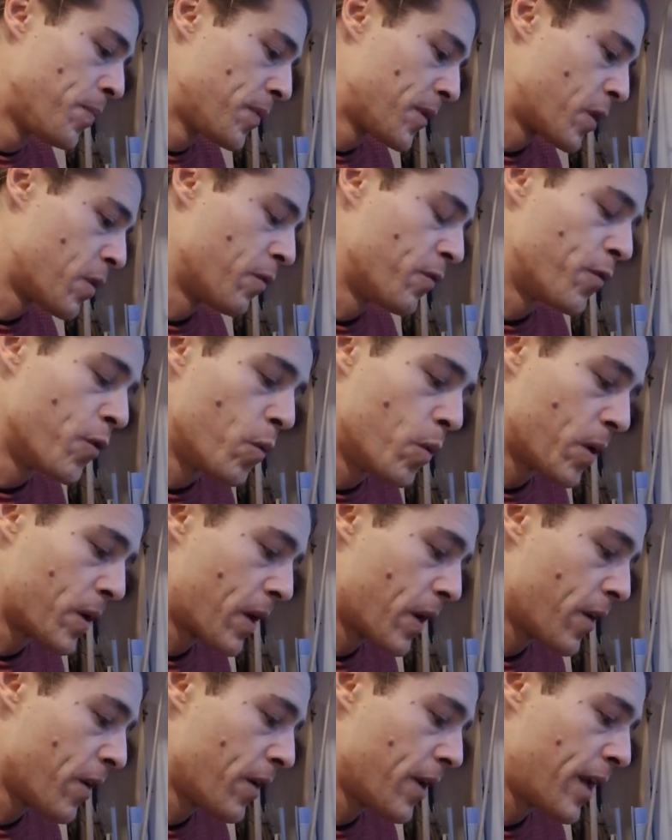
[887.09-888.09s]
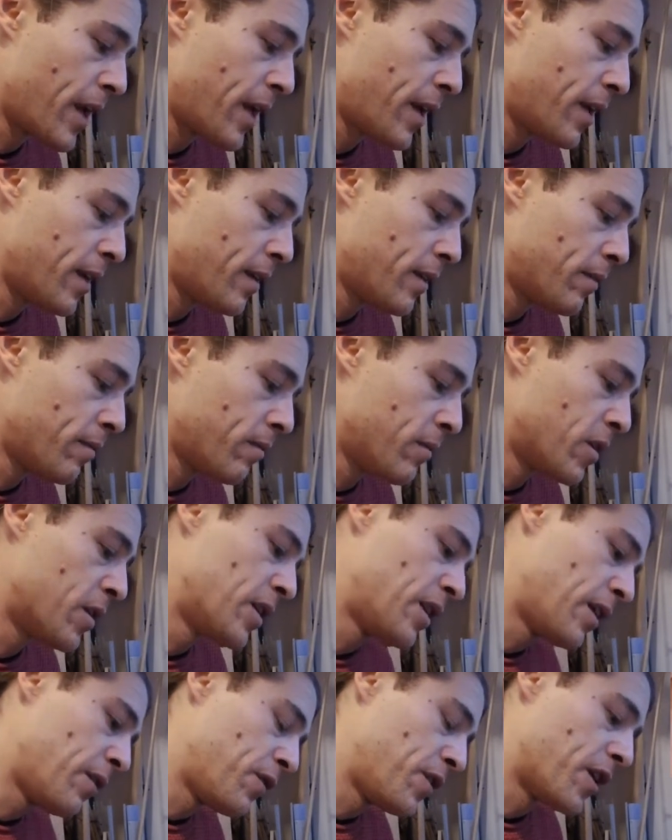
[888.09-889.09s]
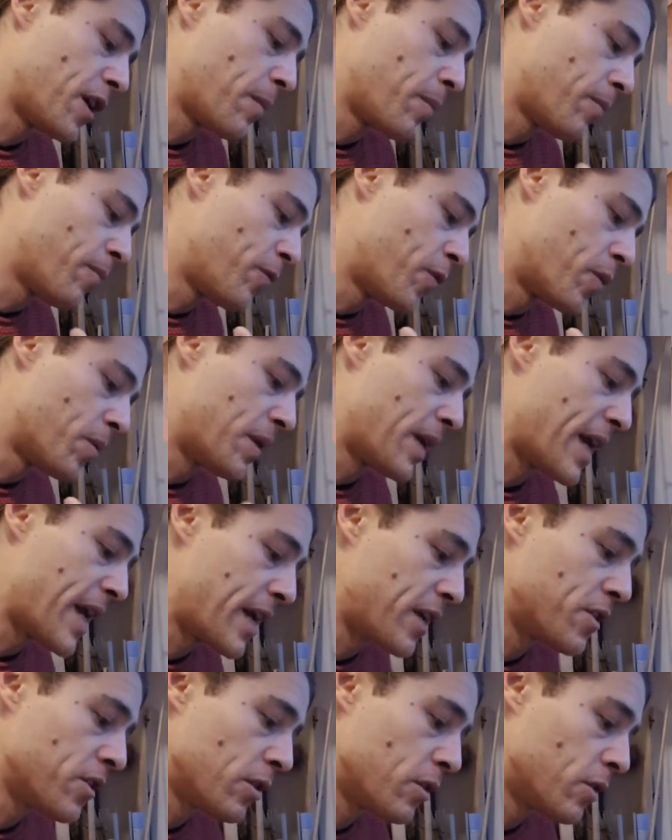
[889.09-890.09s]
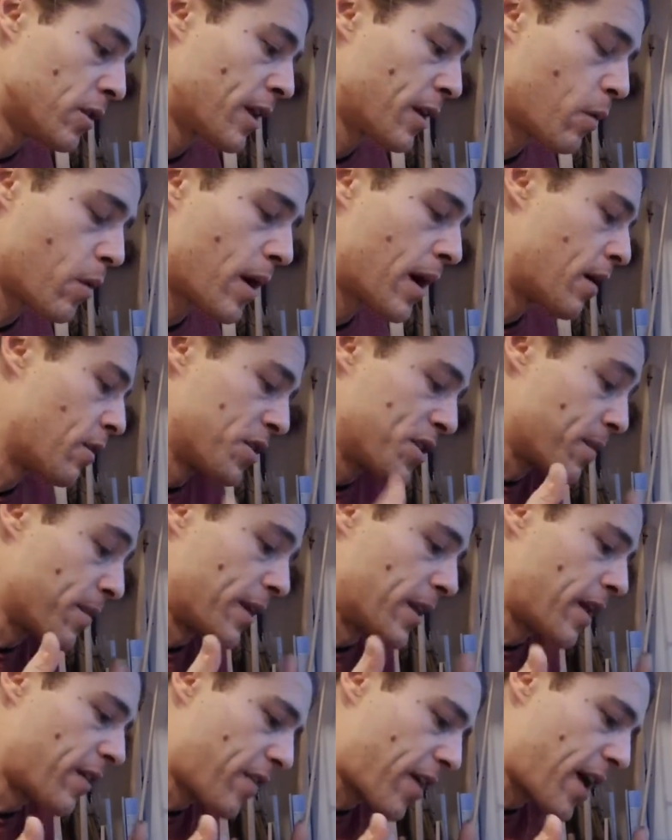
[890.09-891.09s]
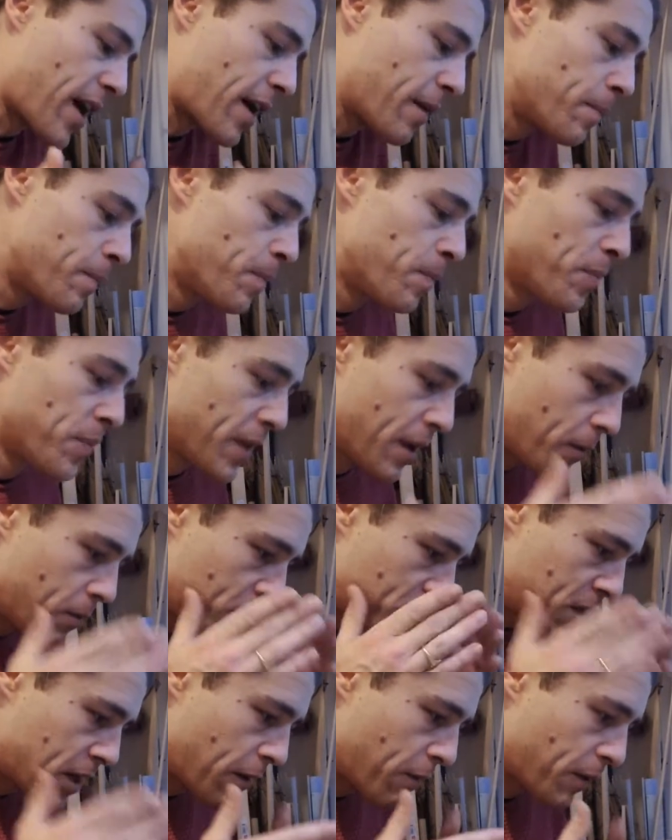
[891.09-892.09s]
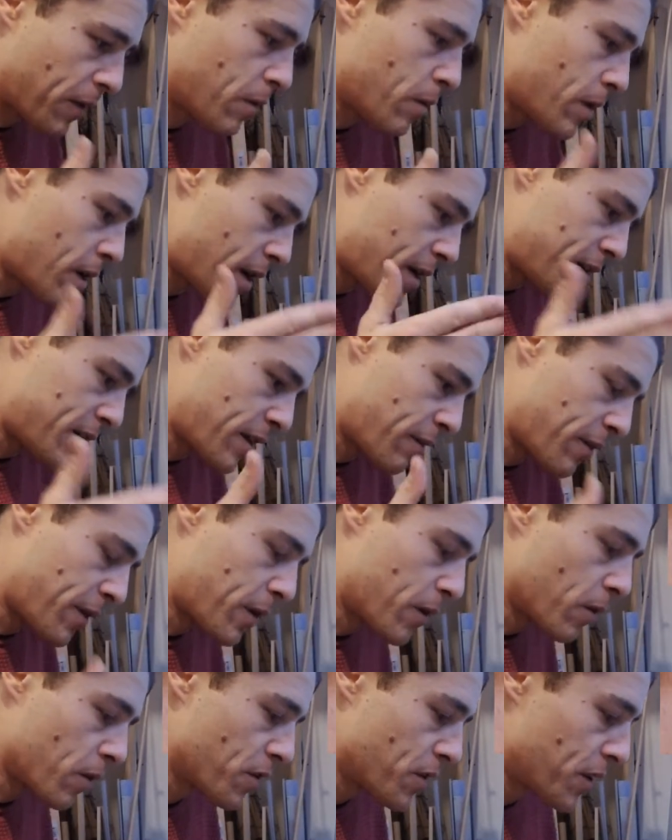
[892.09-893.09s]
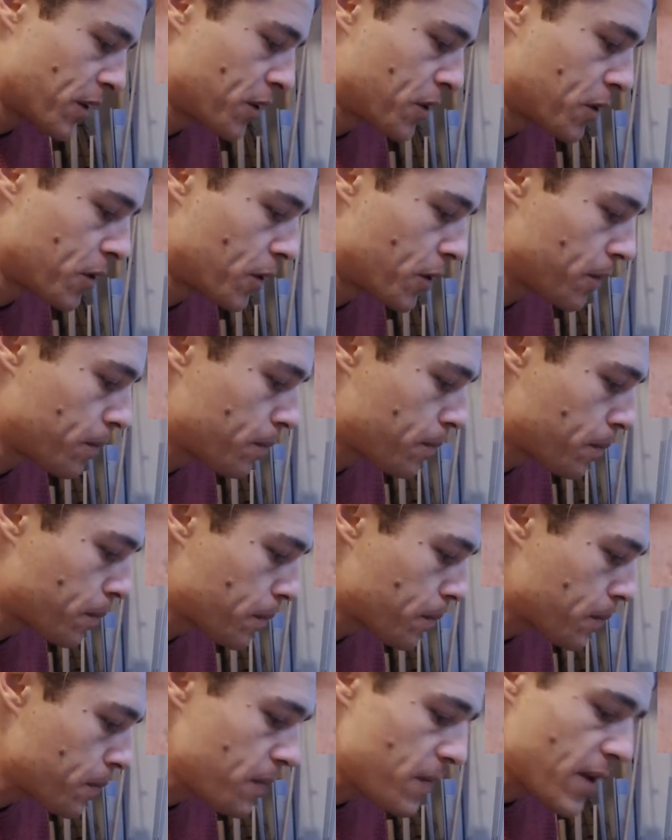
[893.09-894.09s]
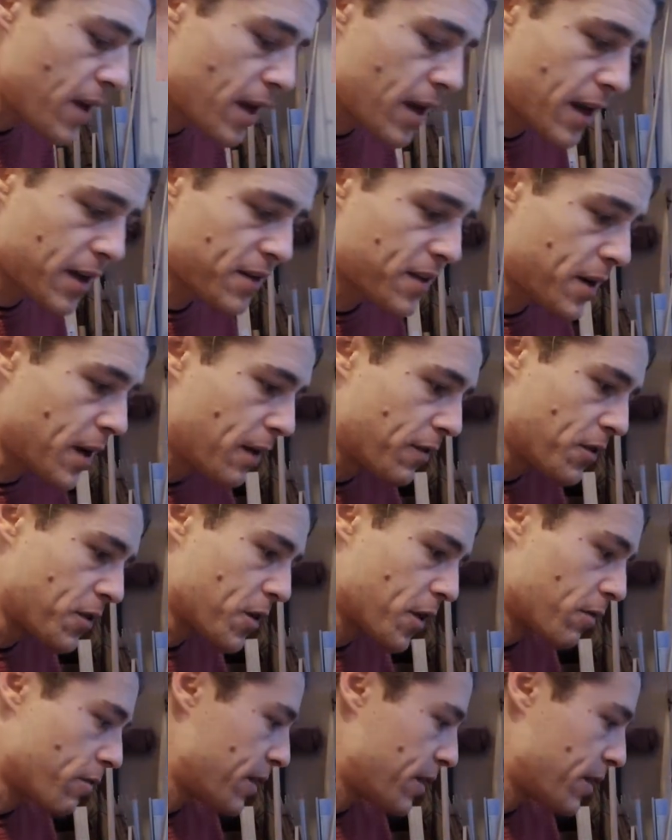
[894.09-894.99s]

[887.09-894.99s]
conformal coating that had lifted up and formed an edge. It looked like a wire or something like that. It was definitely wire, definitely causing a short. So now I've just got to